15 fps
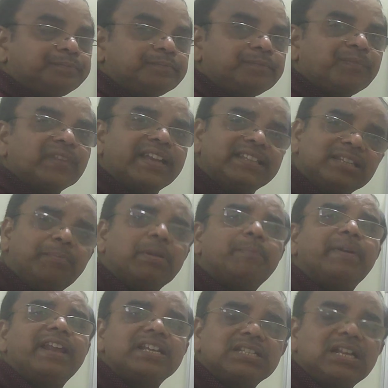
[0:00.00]
In the
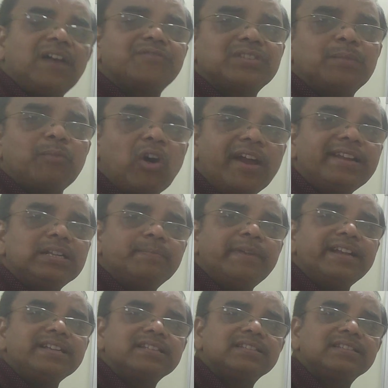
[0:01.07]
preparation of some ointments,